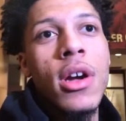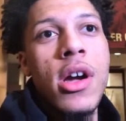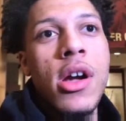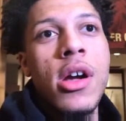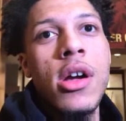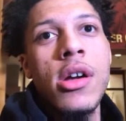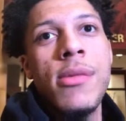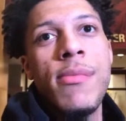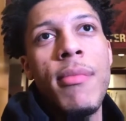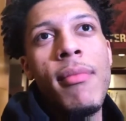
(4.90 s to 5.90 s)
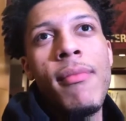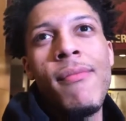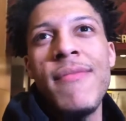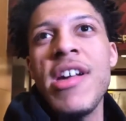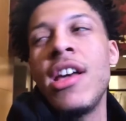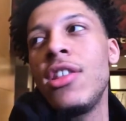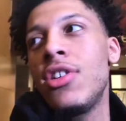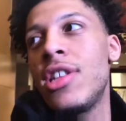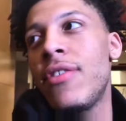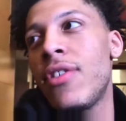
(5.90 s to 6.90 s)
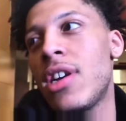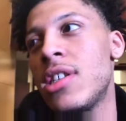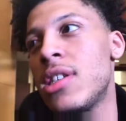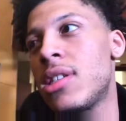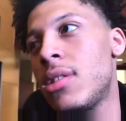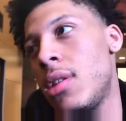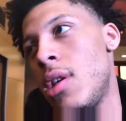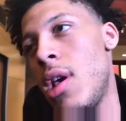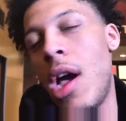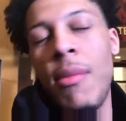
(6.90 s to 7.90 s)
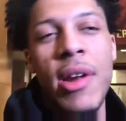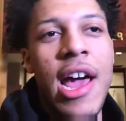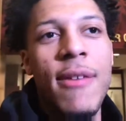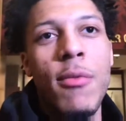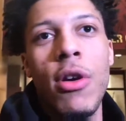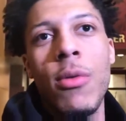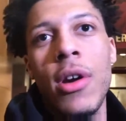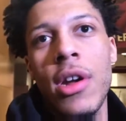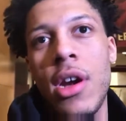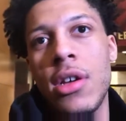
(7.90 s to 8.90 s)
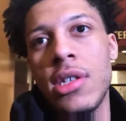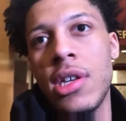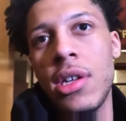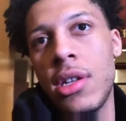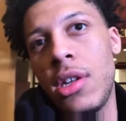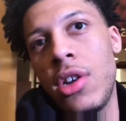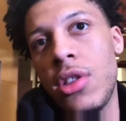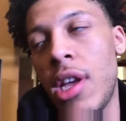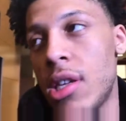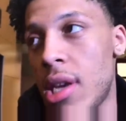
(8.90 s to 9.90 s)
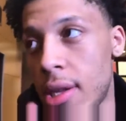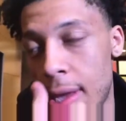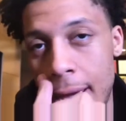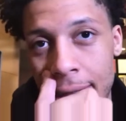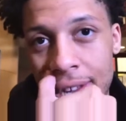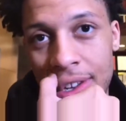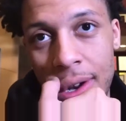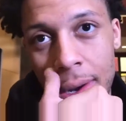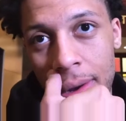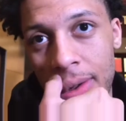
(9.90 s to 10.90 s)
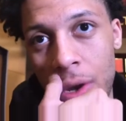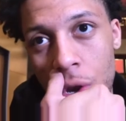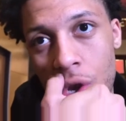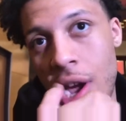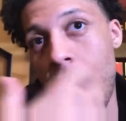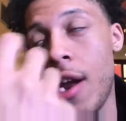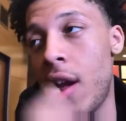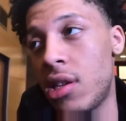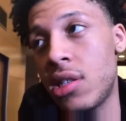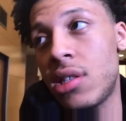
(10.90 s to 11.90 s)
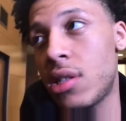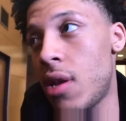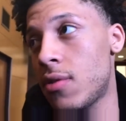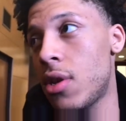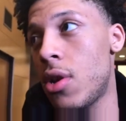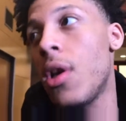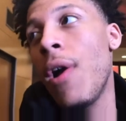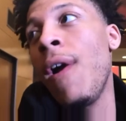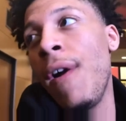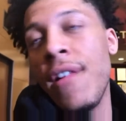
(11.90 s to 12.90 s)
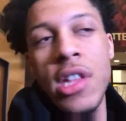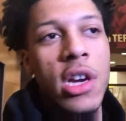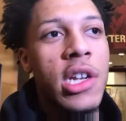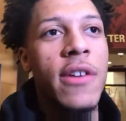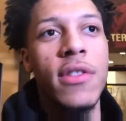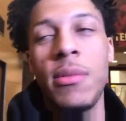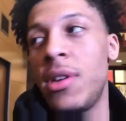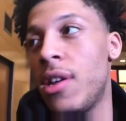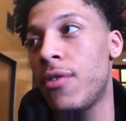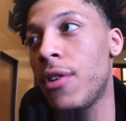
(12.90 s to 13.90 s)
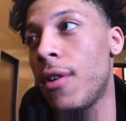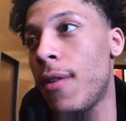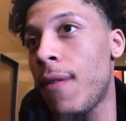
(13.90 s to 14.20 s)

Uh, yeah, a little different because it's I'm gonna have more workouts and you know things like that this year. You know, you can hire agents and stuff, so yeah. they'll definitely be different.